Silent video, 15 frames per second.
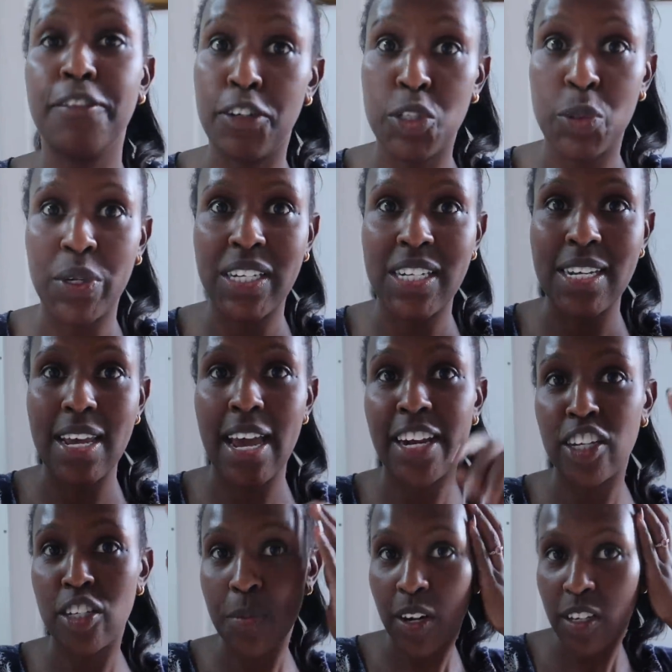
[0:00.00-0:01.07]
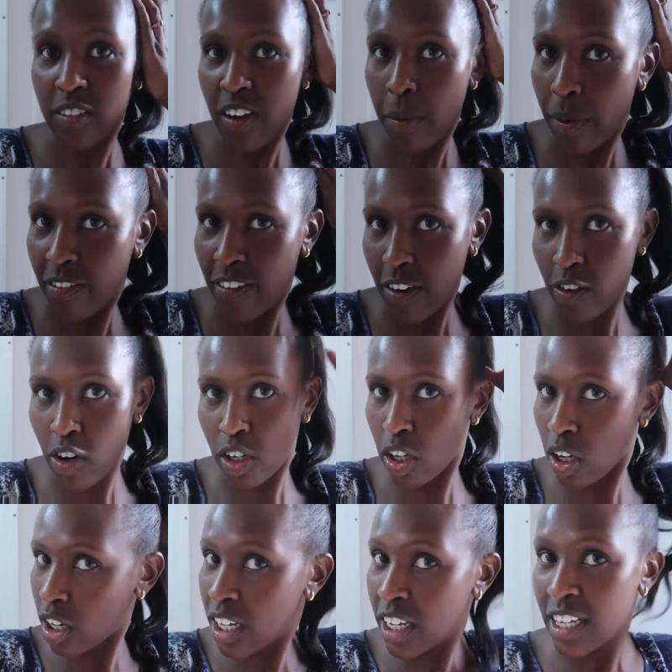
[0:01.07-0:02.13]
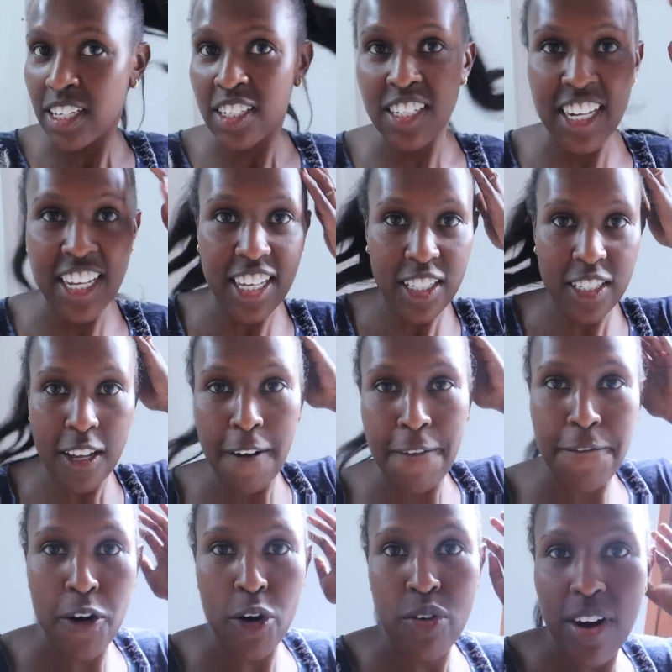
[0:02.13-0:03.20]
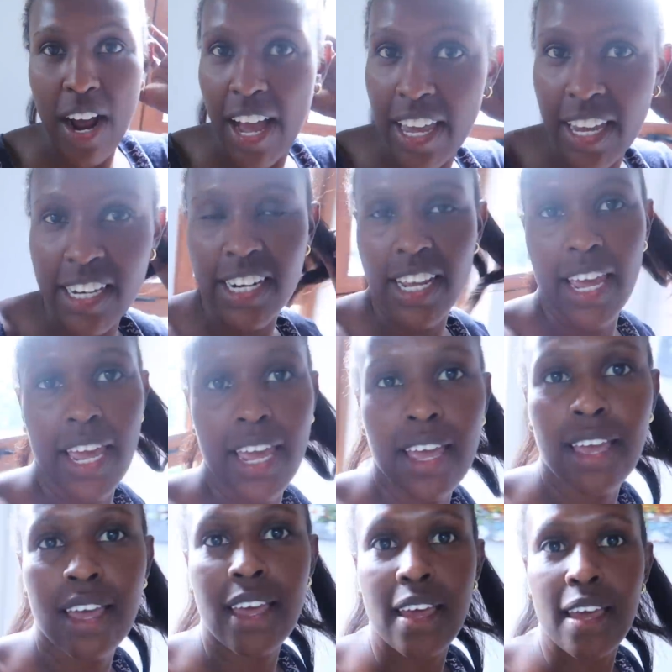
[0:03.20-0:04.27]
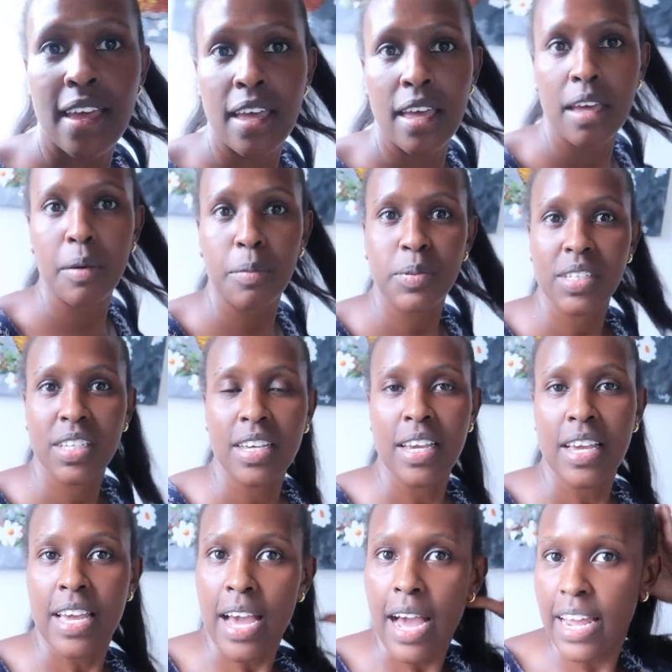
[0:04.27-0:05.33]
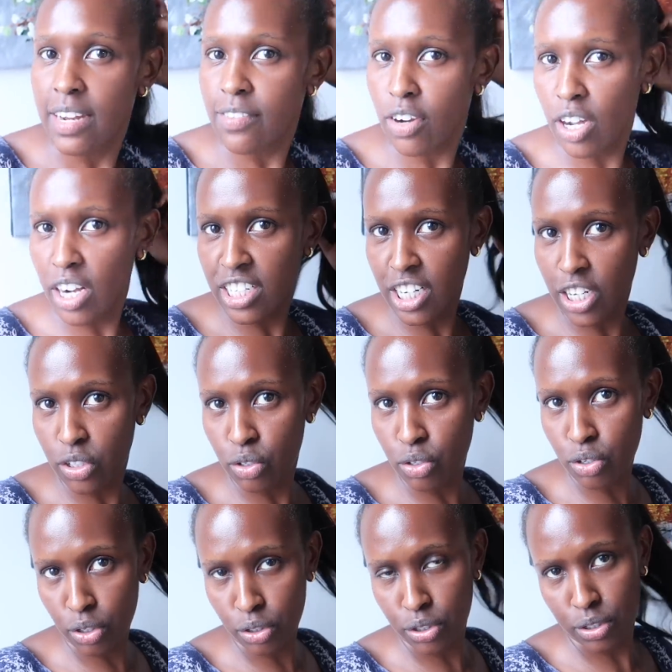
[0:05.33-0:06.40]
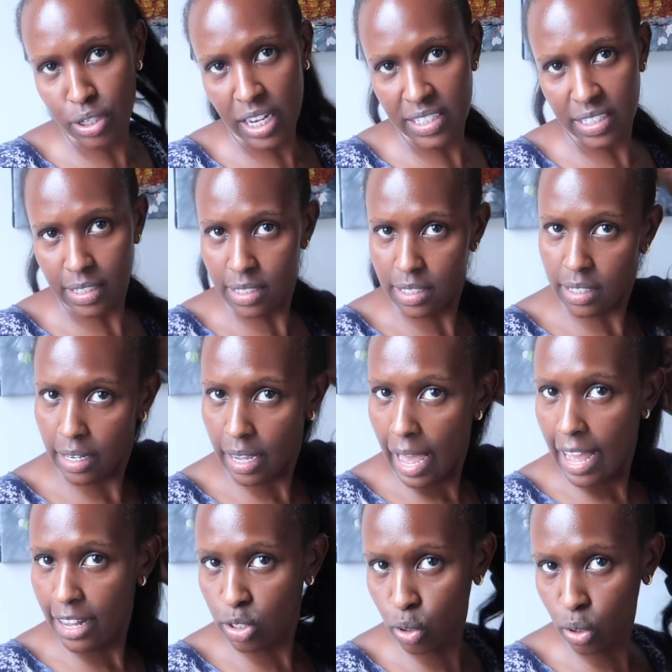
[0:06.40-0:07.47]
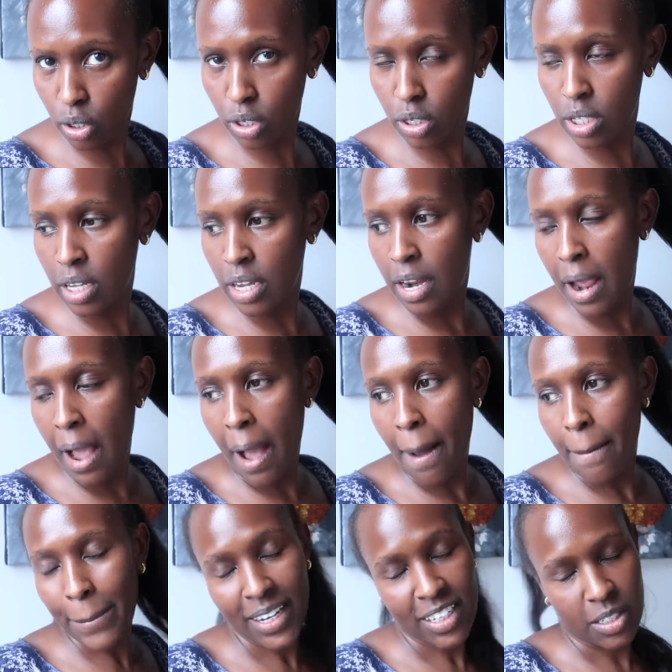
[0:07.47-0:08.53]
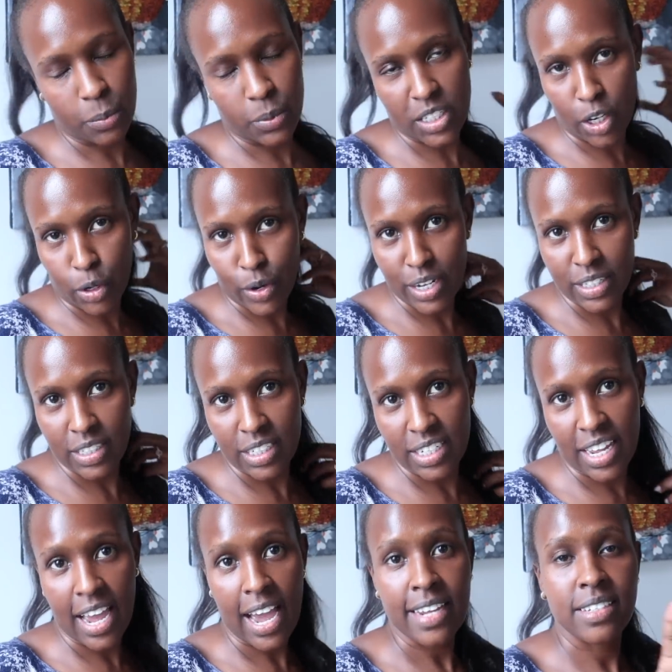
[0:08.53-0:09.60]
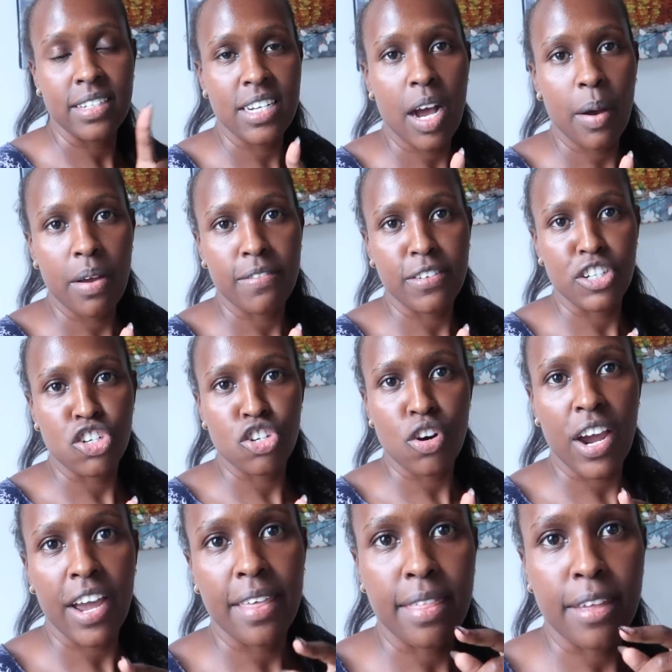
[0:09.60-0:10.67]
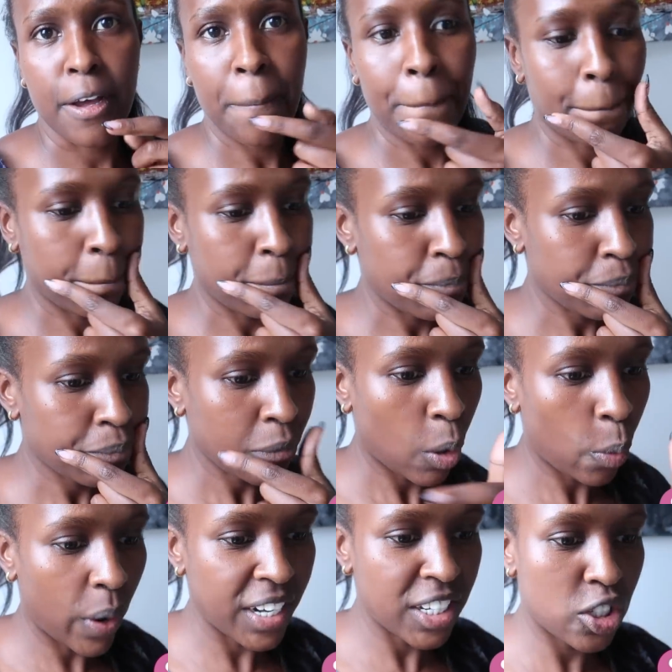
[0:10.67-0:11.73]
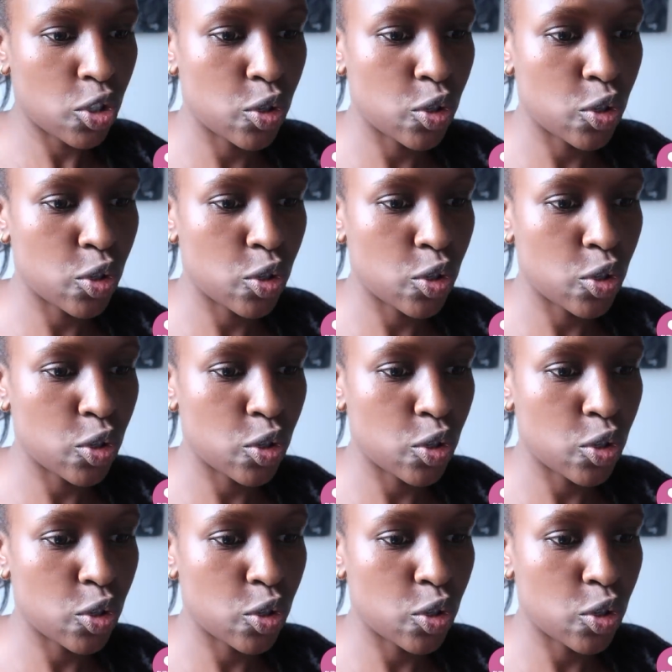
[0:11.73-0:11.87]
4:20. I need to be out of here by 5 o'clock. Today is Friday. Oops, I never got a chance to talk to you guys yesterday at all because it was a crazy day. I did, however, try the white